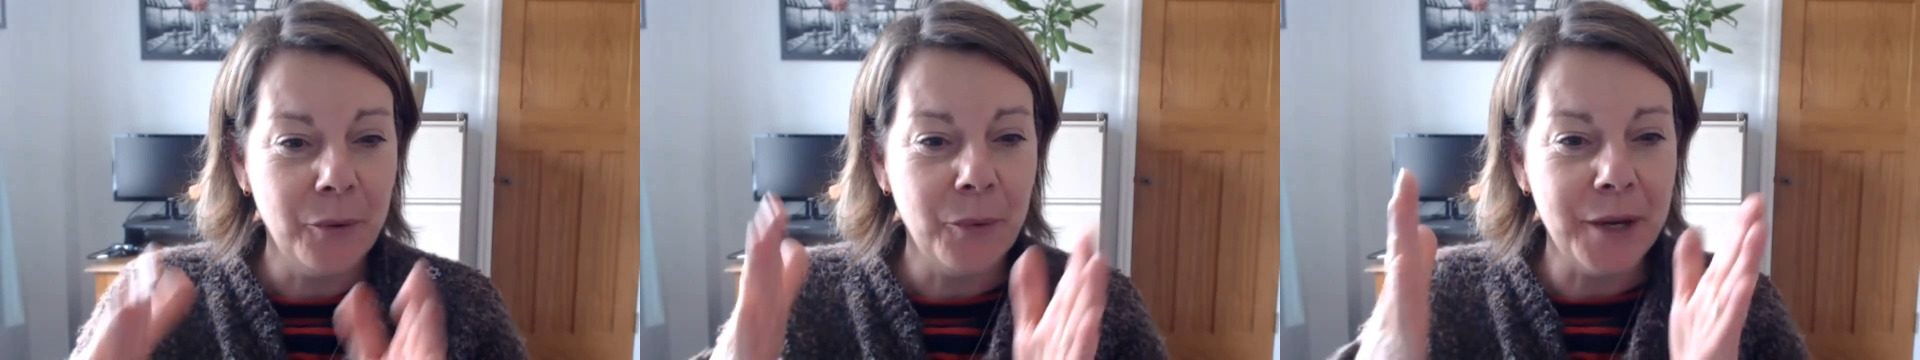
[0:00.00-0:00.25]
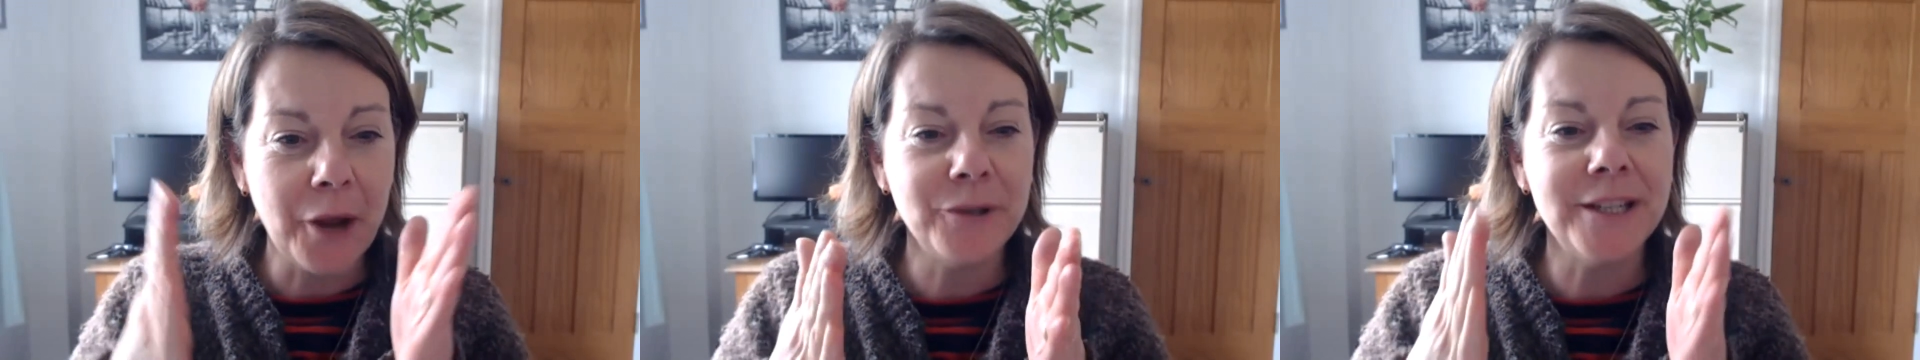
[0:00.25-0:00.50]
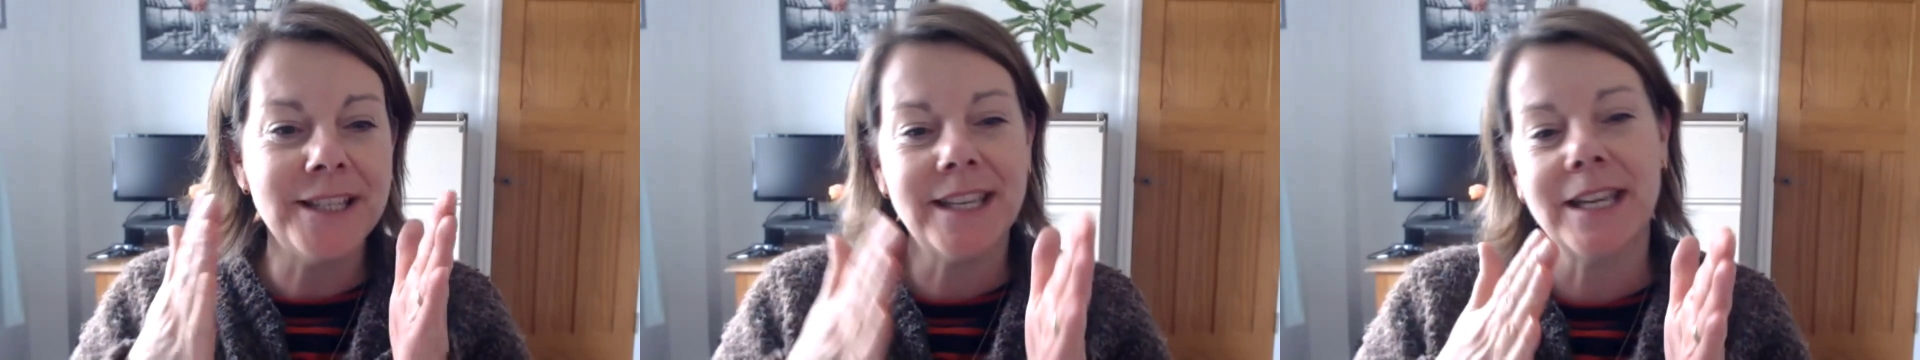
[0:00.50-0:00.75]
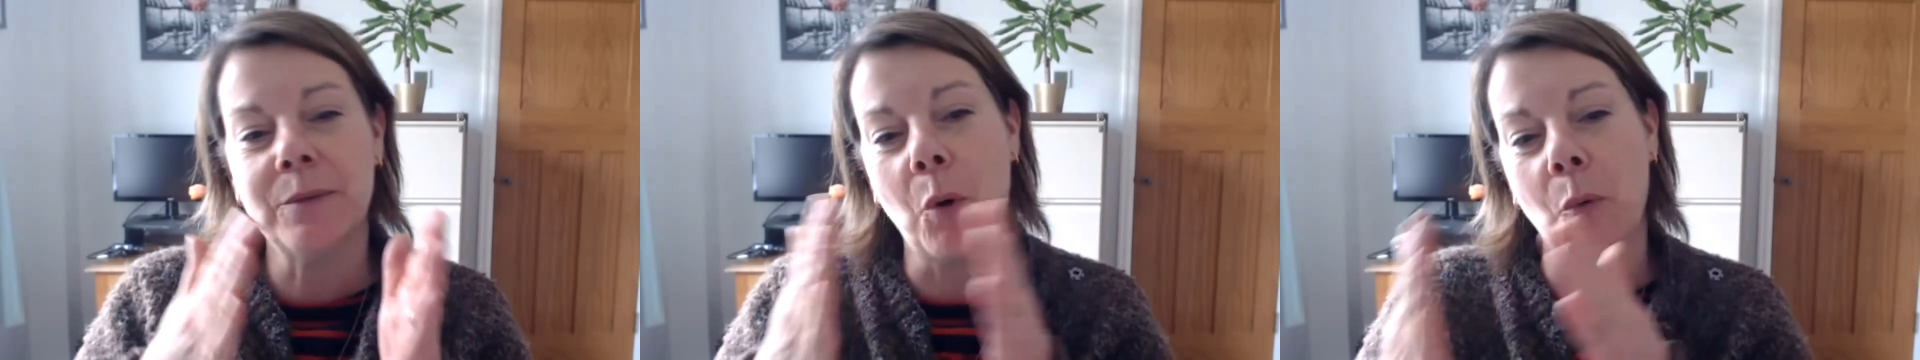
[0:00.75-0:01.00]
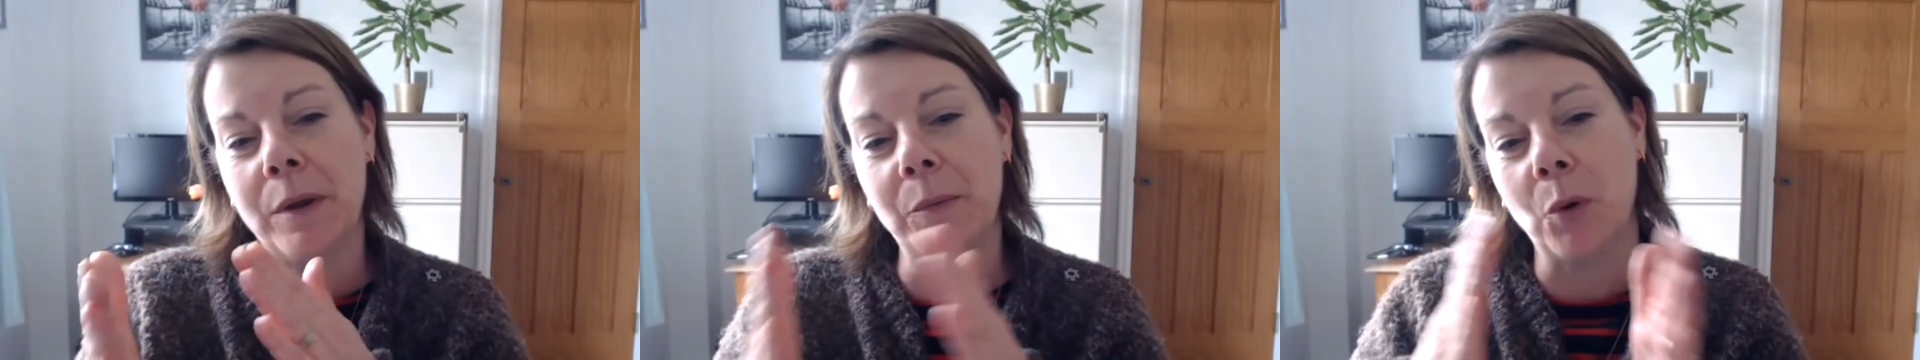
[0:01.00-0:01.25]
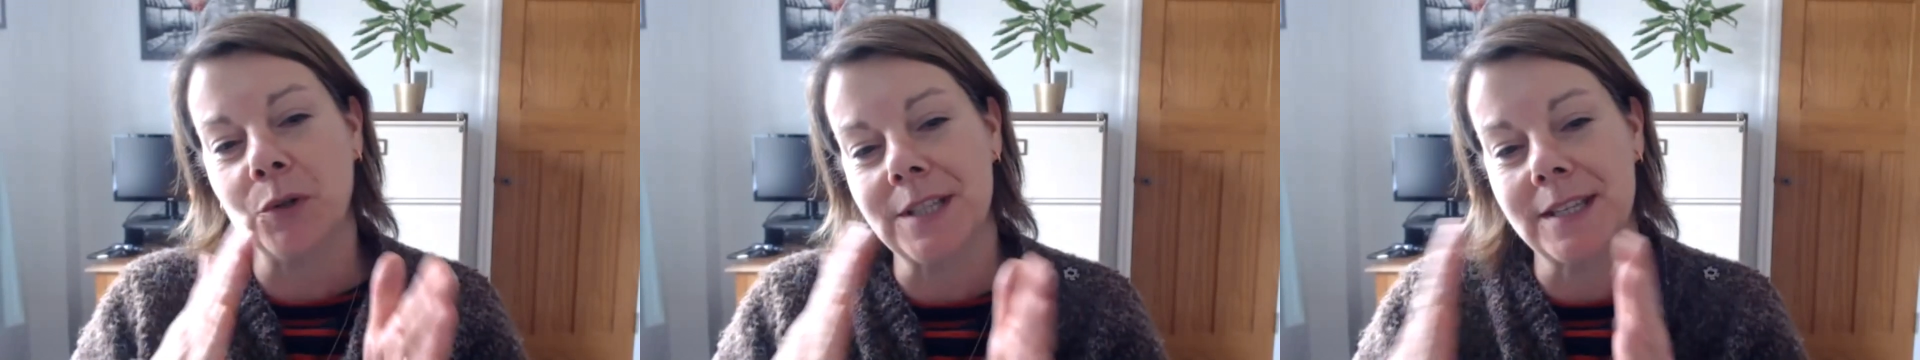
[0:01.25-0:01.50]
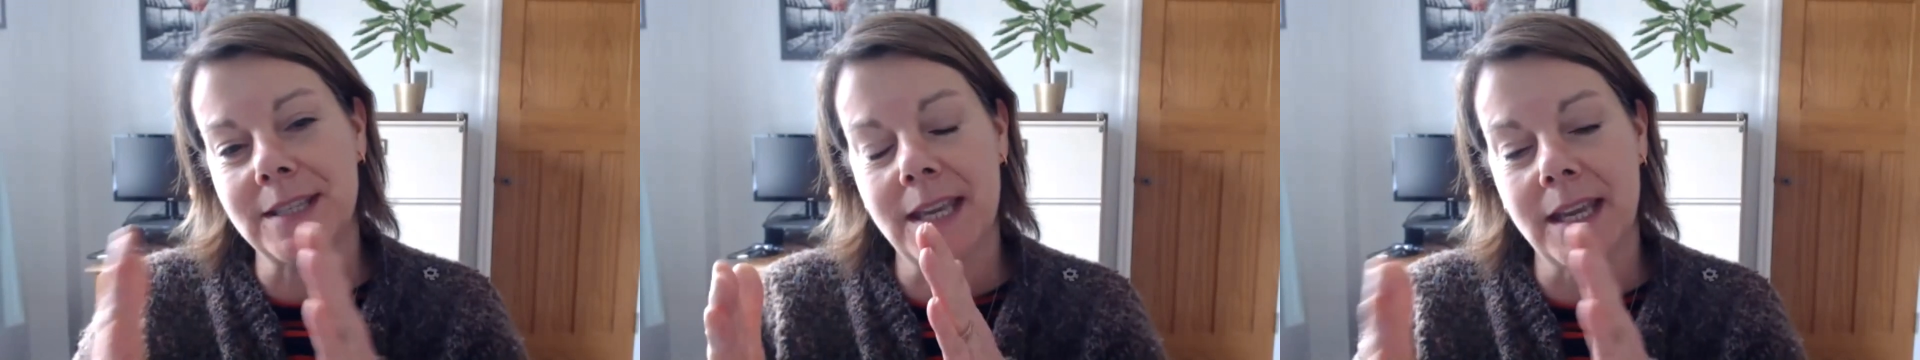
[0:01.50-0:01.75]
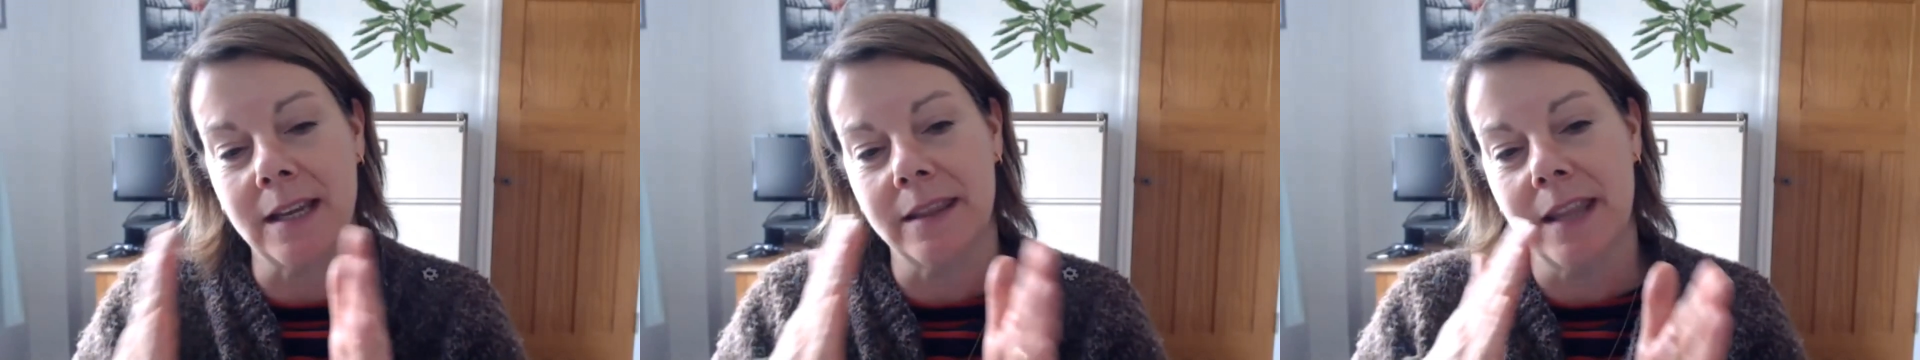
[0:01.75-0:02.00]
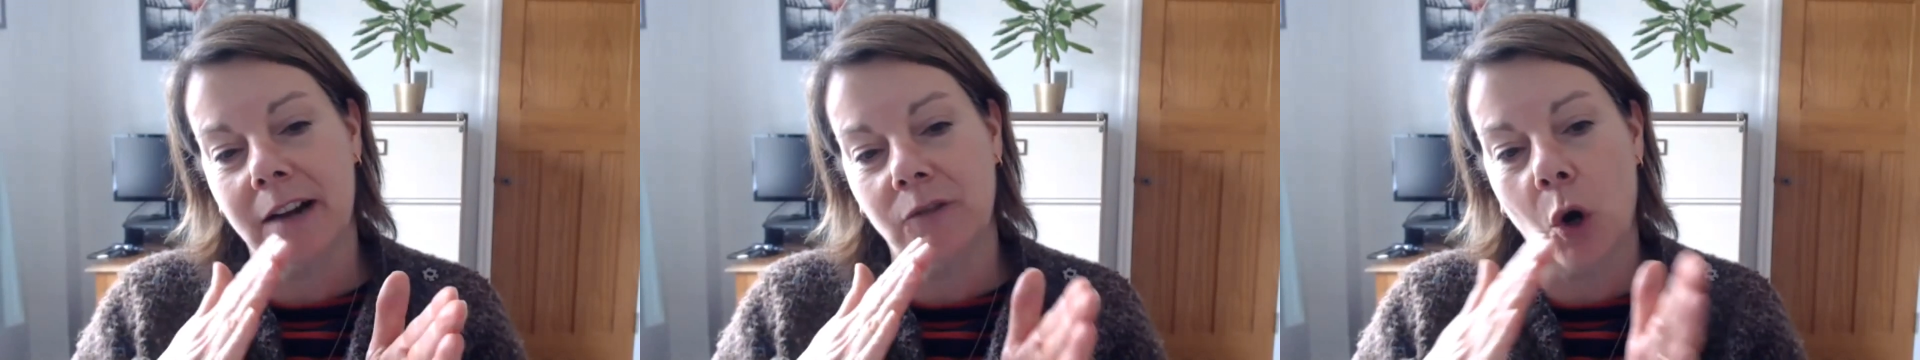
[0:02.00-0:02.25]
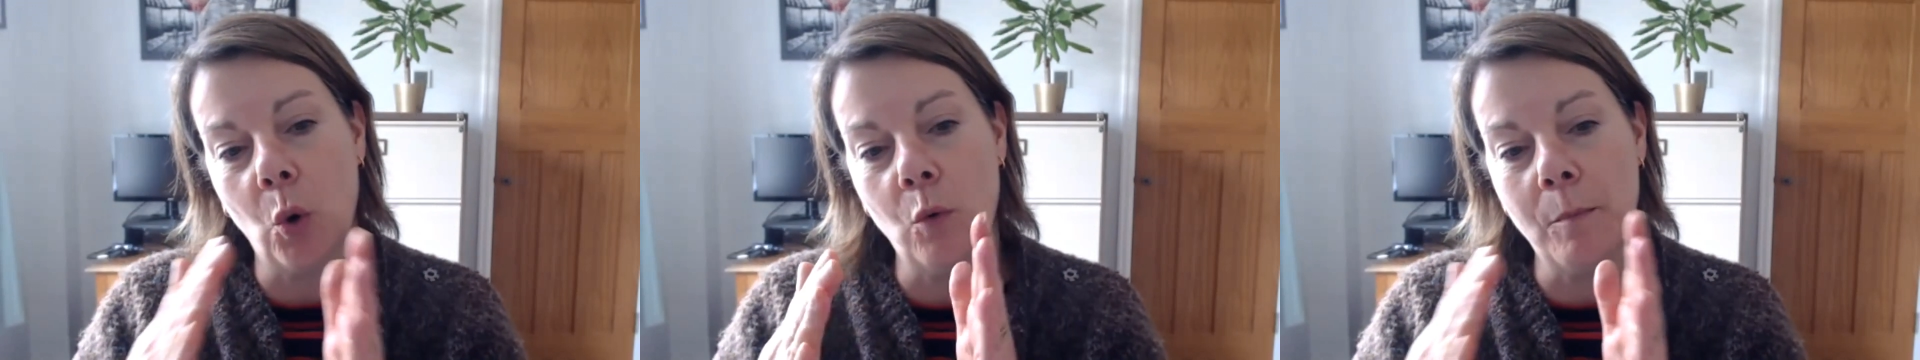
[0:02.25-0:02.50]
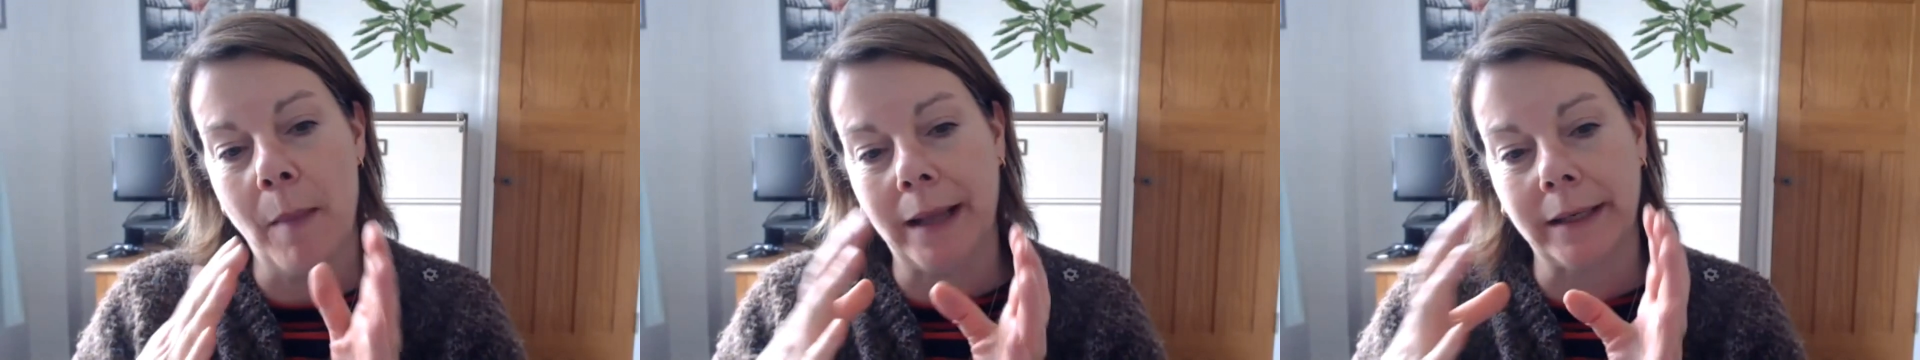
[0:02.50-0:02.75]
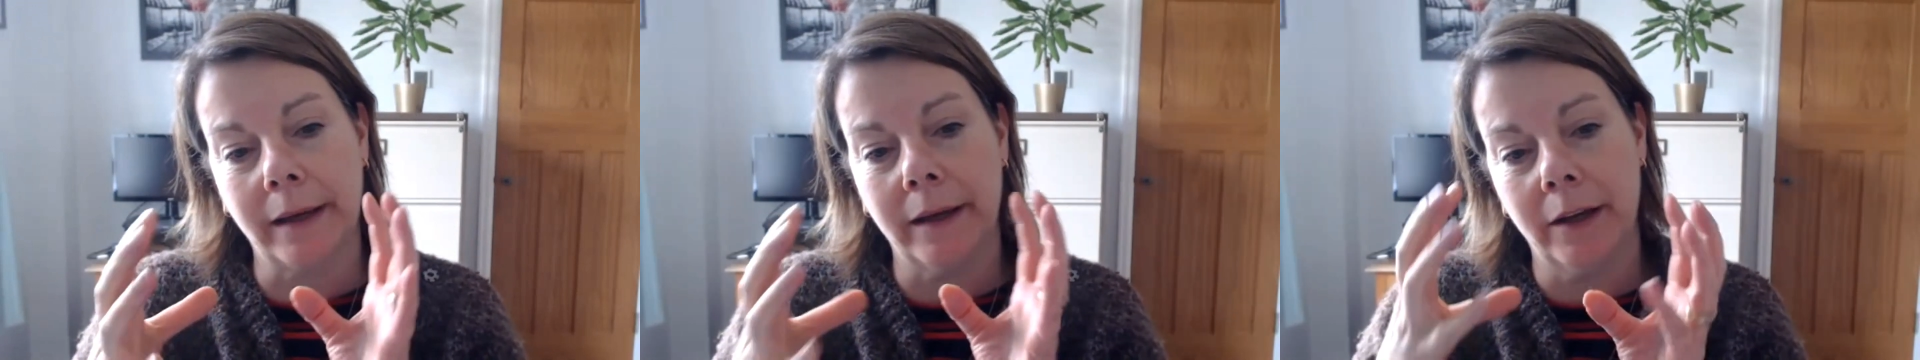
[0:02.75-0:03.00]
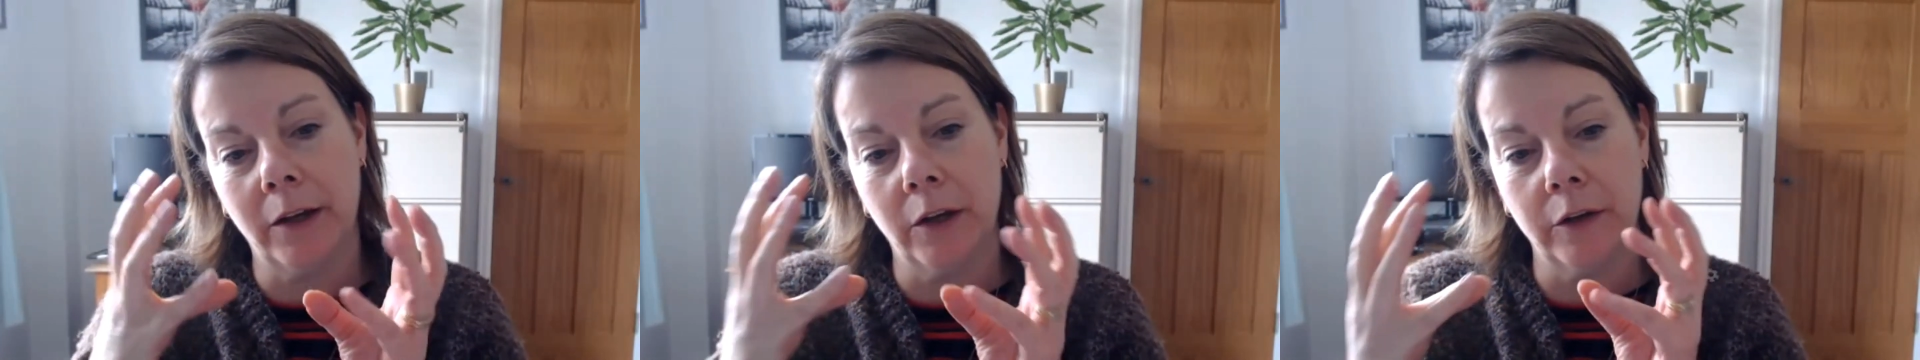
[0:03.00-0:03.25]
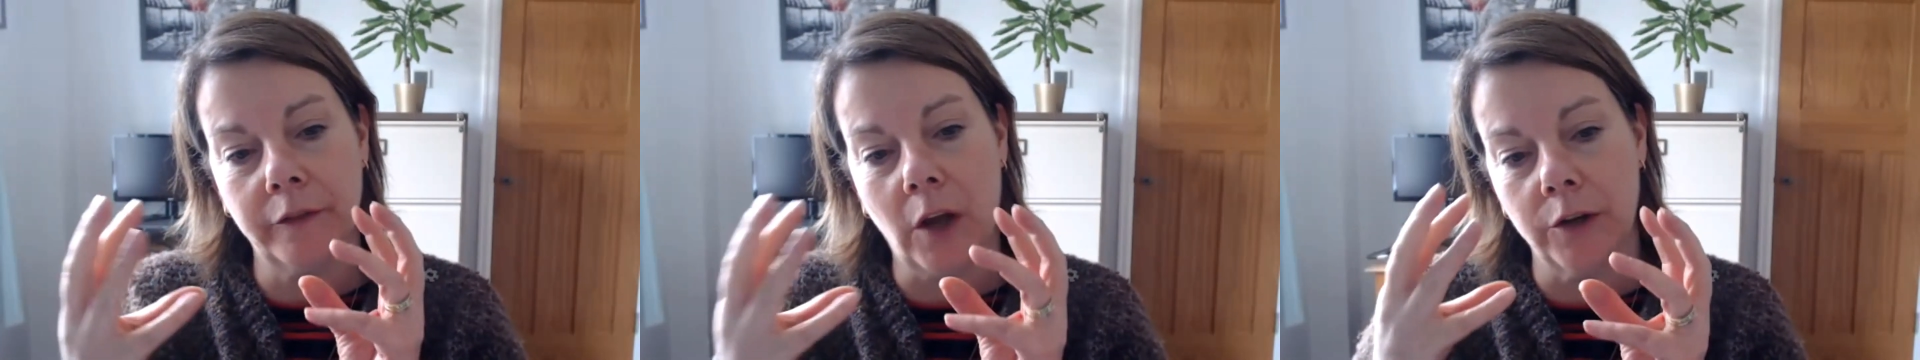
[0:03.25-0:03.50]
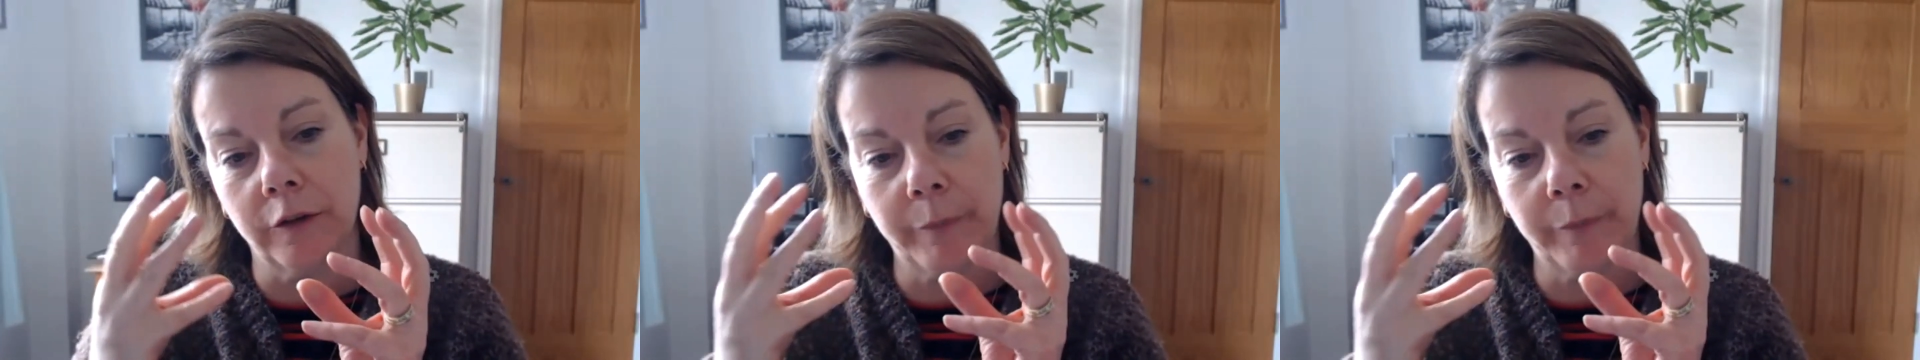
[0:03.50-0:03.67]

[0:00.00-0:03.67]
we only see what we want to see, and there are all manner of kind